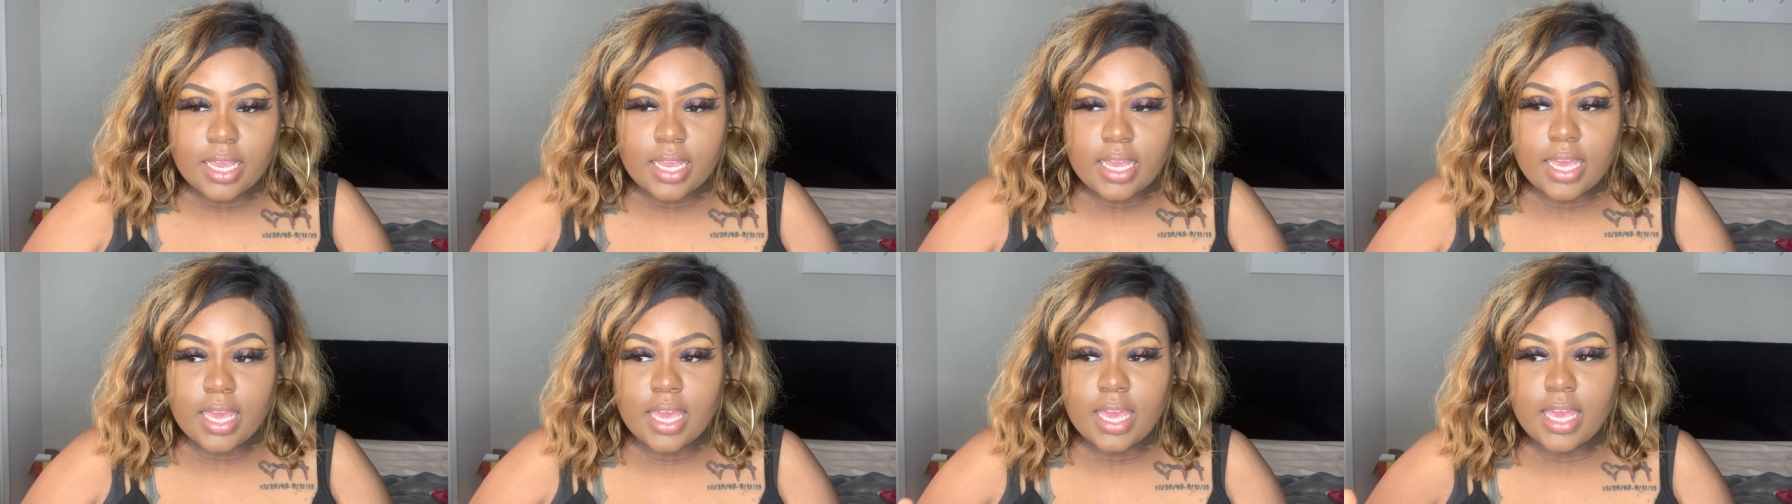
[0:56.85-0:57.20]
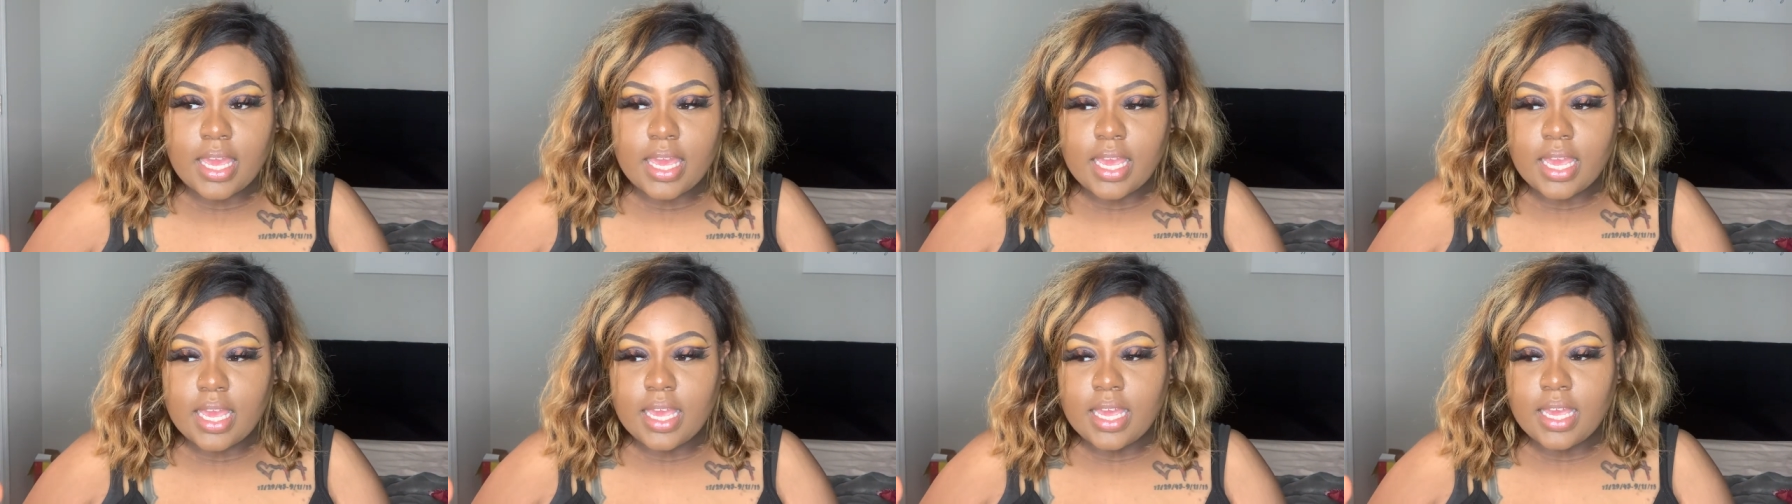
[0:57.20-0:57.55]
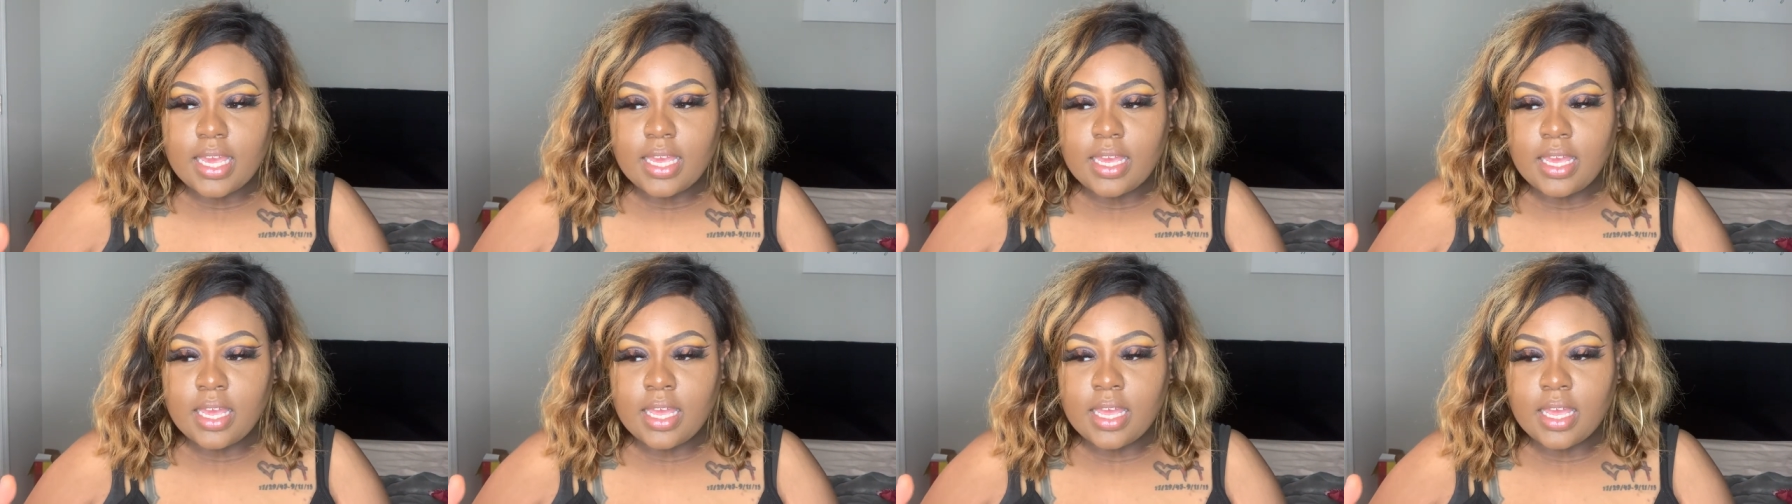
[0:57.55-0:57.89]

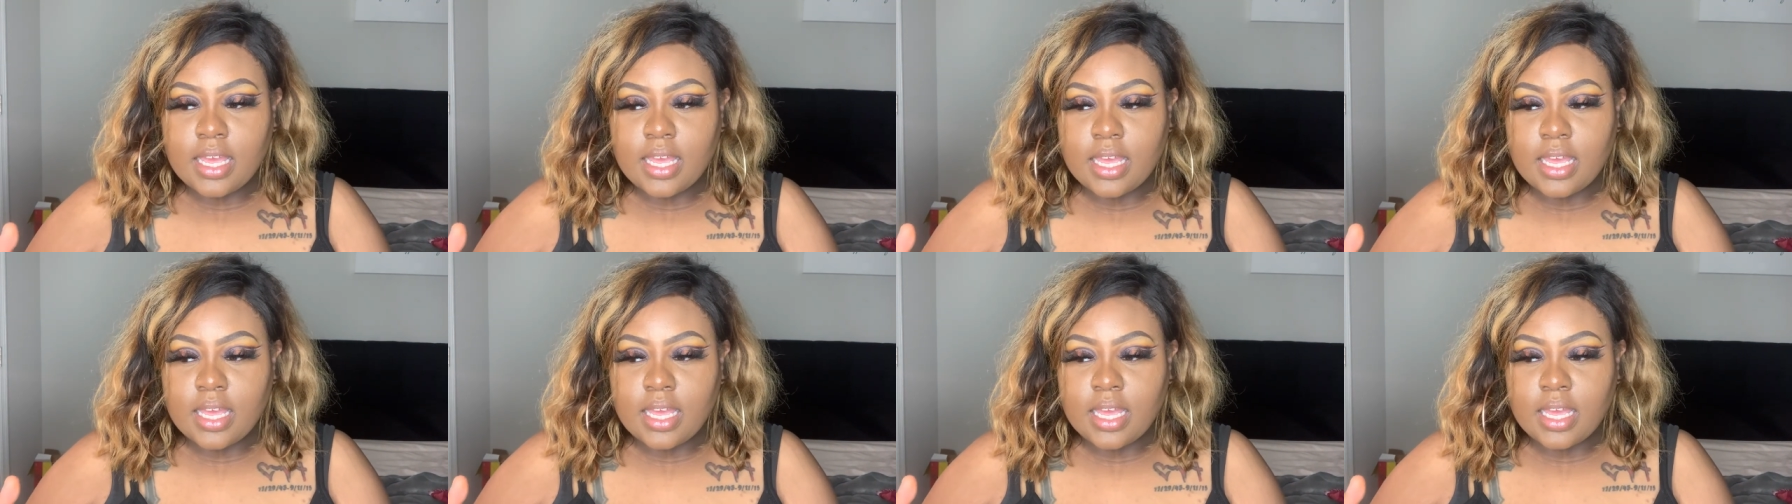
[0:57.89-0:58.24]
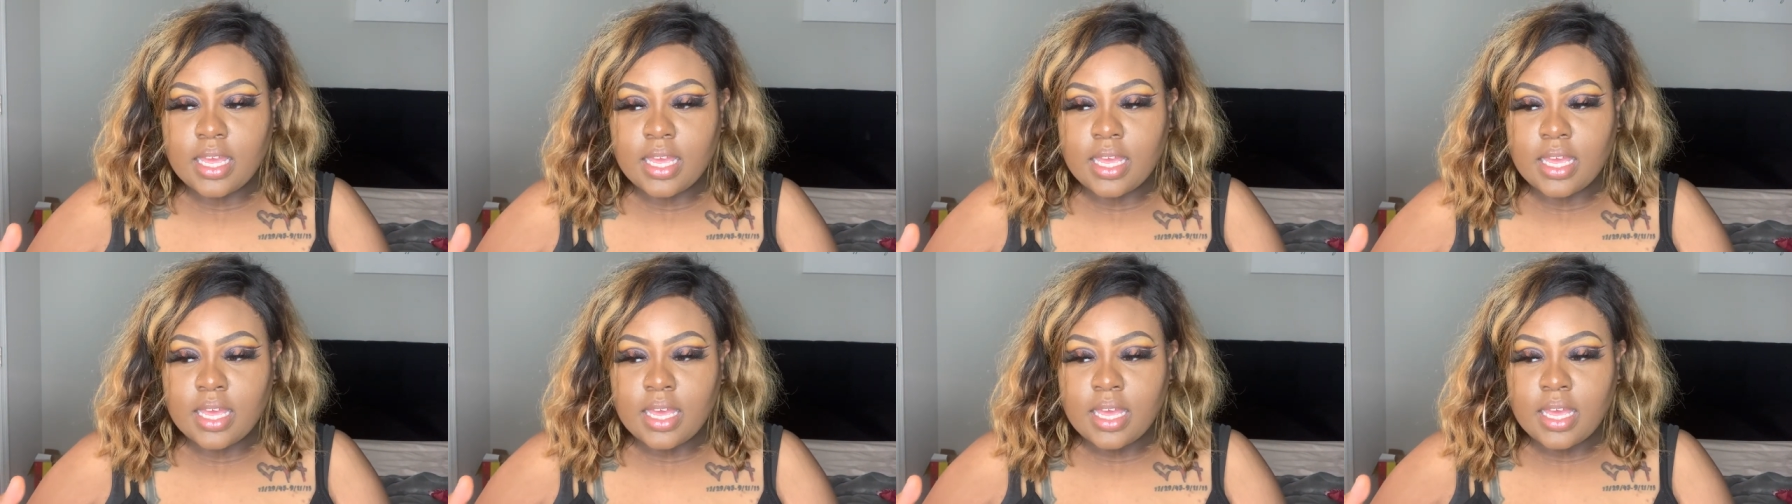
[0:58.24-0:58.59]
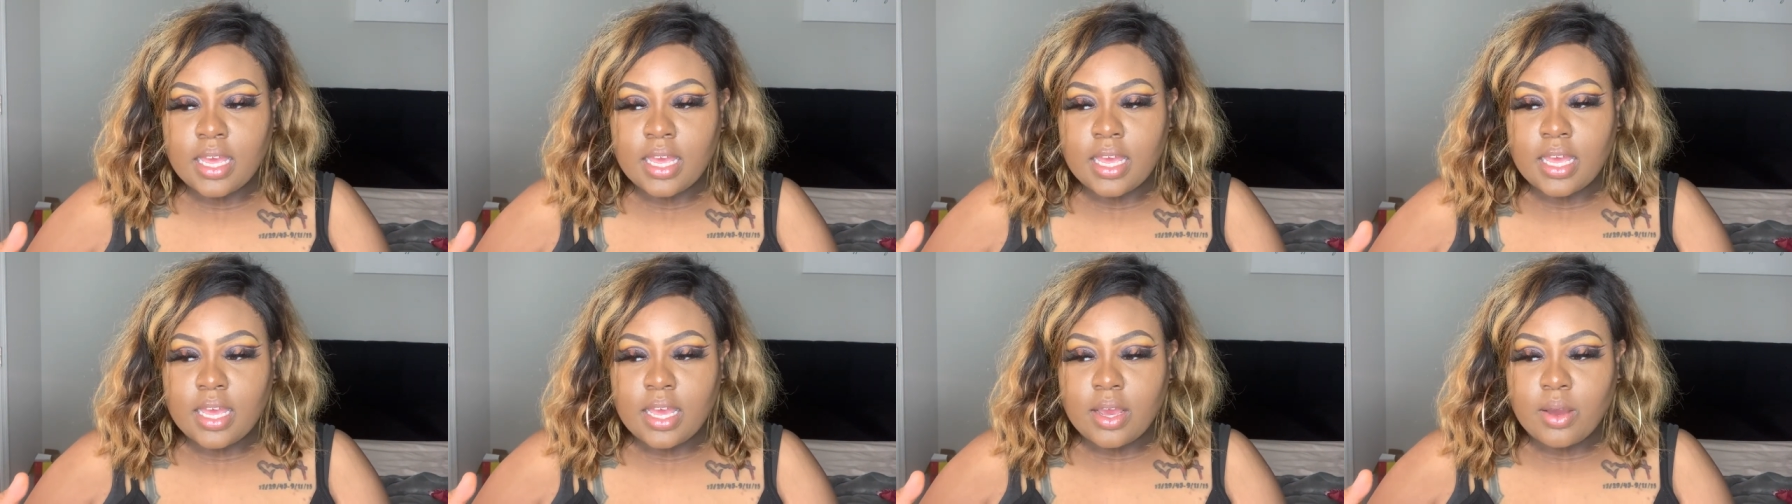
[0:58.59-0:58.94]
he
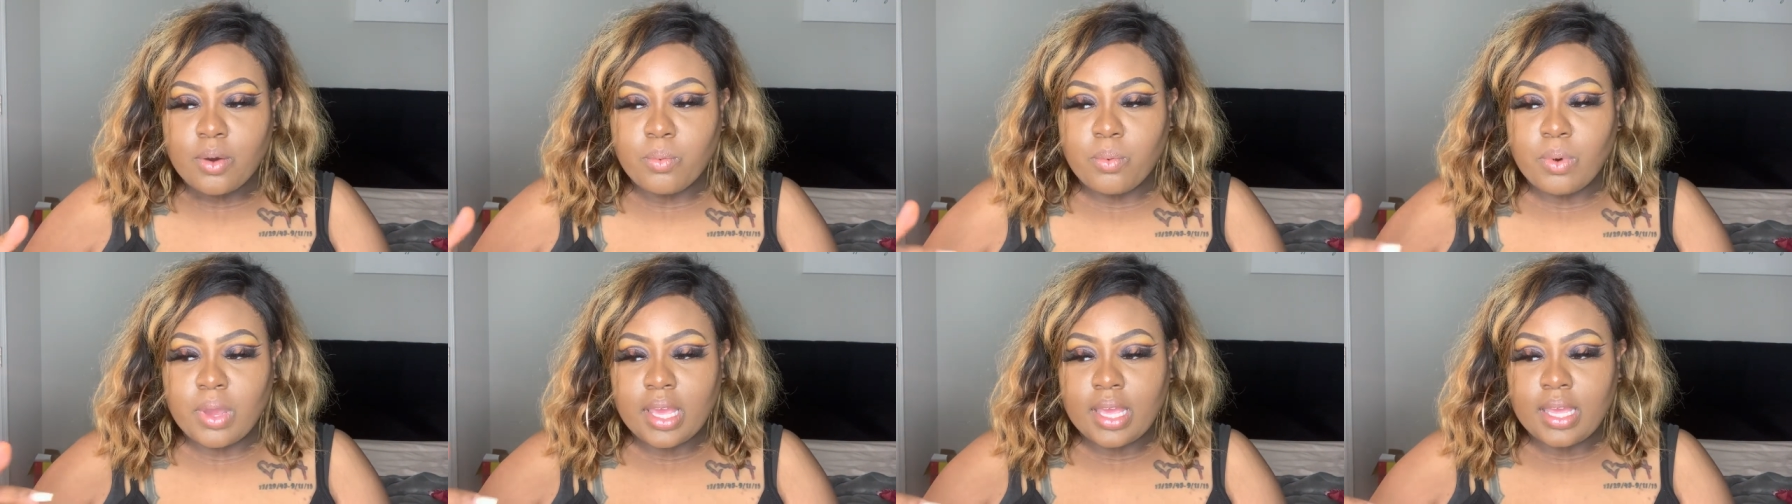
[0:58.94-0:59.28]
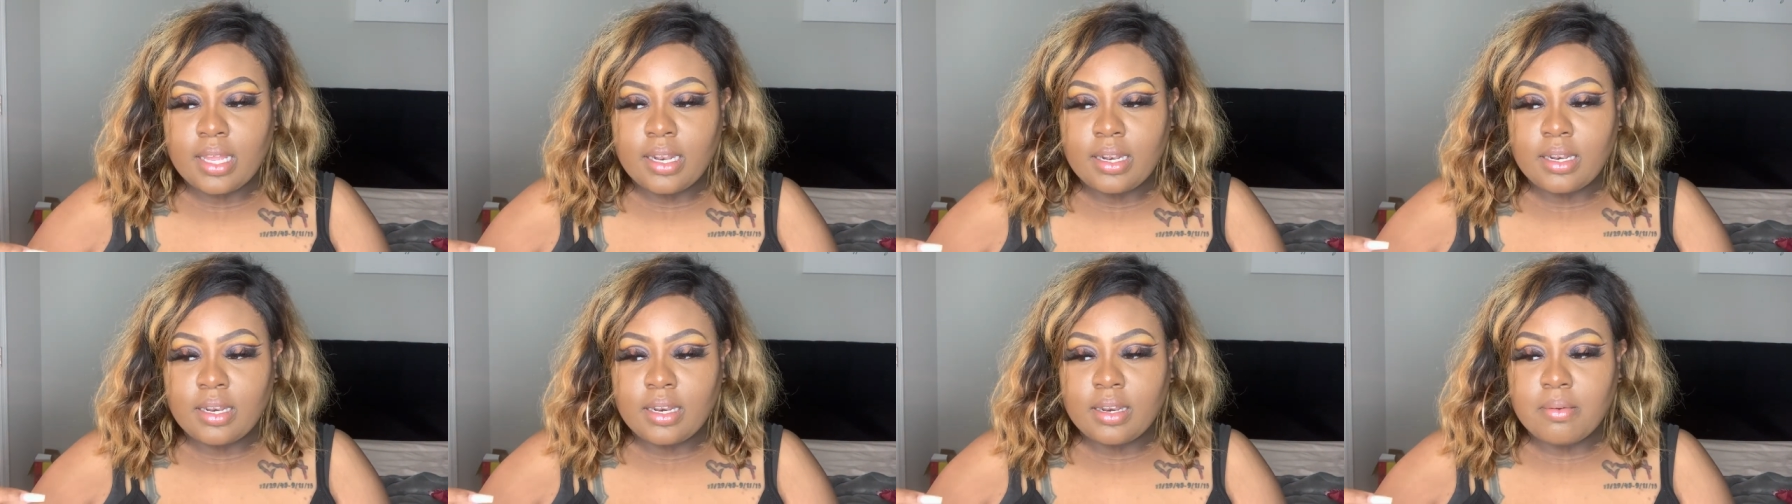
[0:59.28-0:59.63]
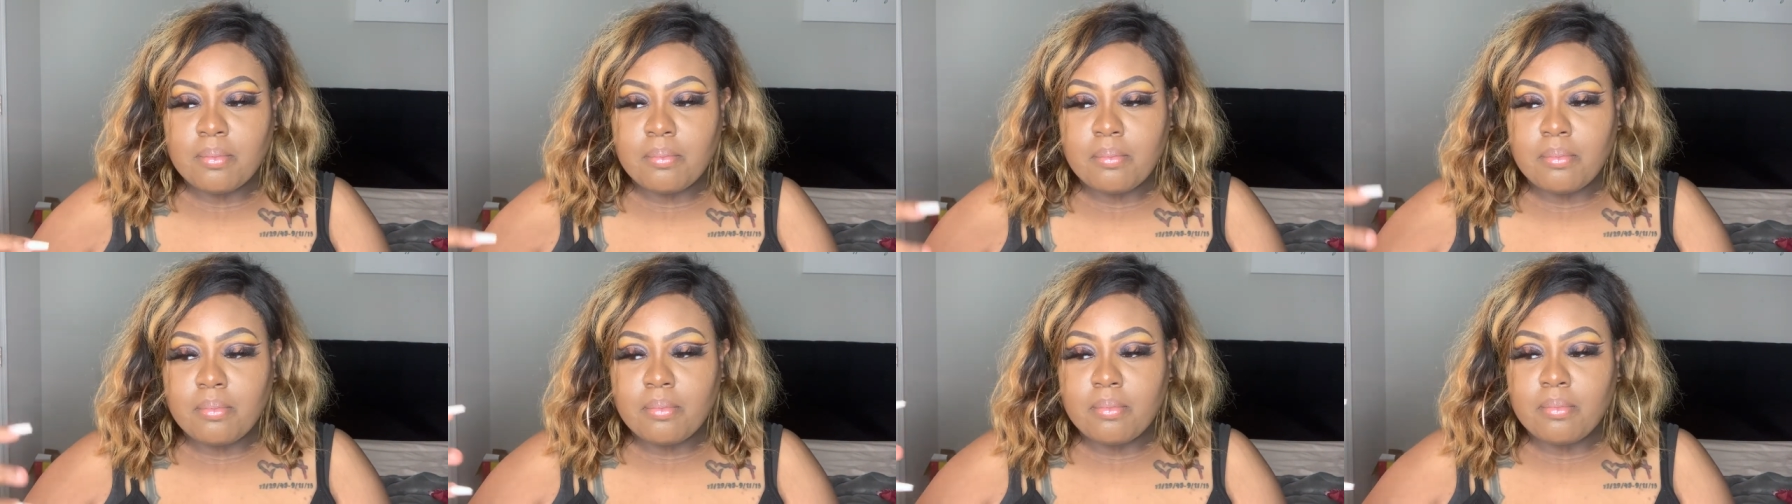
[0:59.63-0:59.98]
when
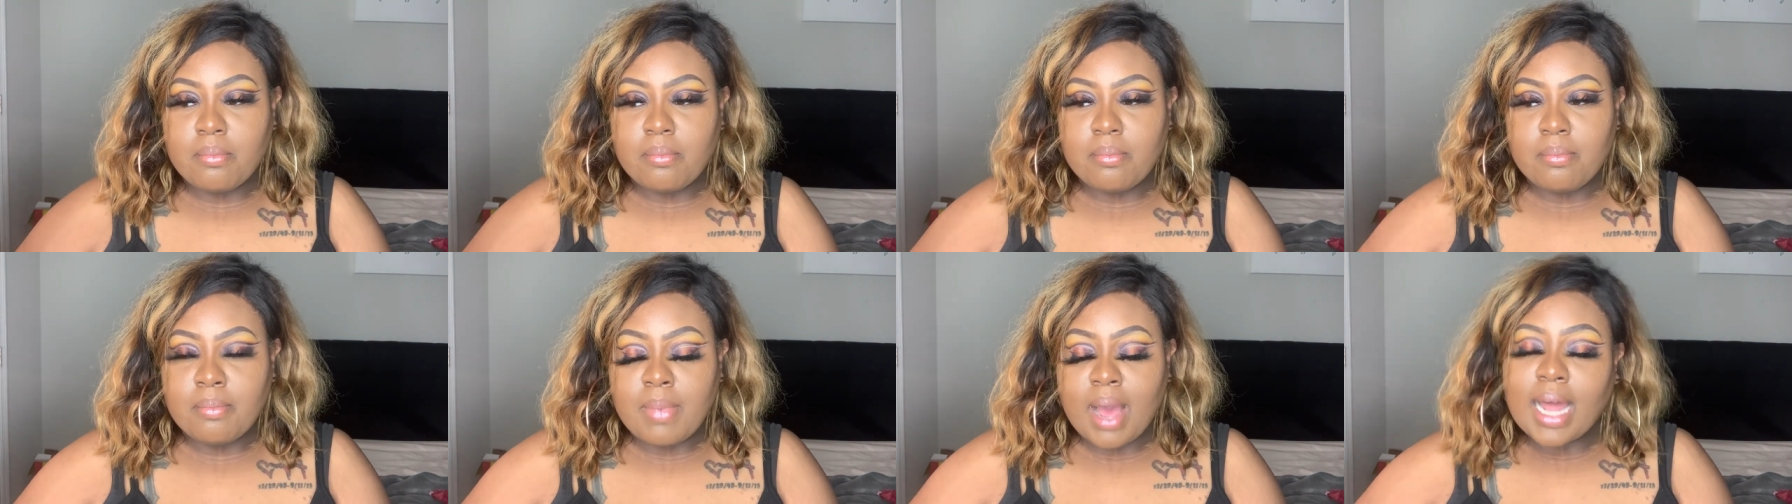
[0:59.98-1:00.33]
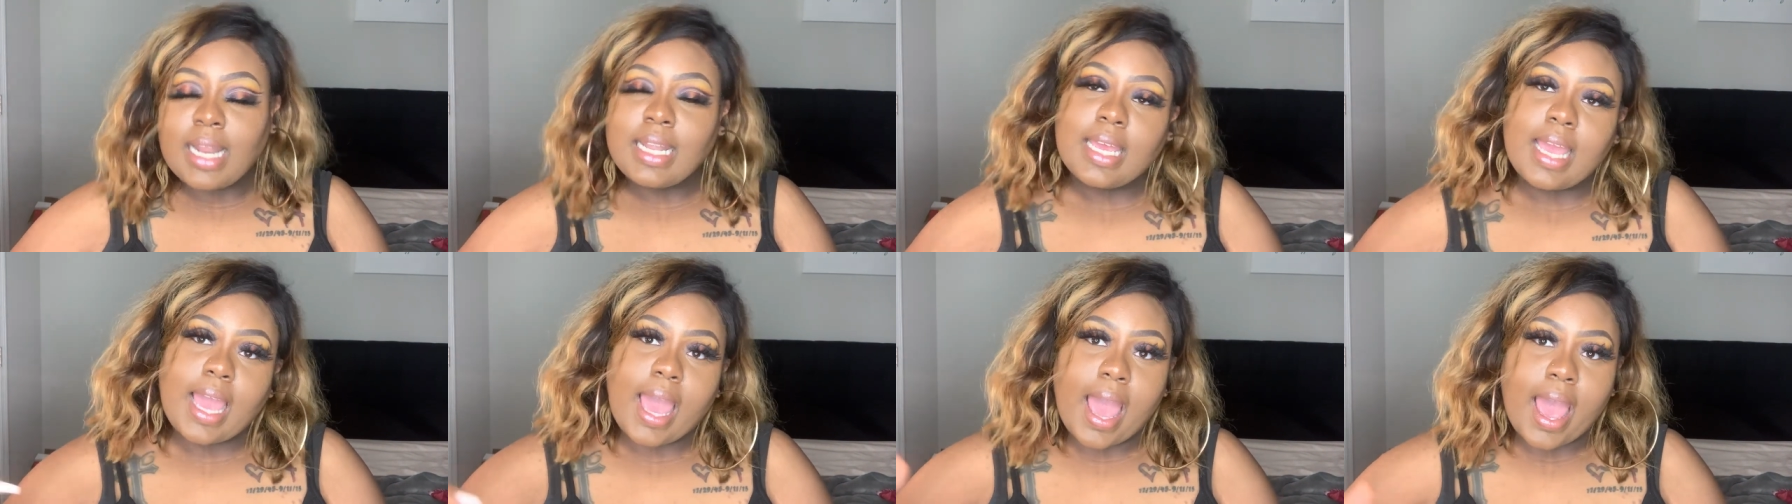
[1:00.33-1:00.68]
Molly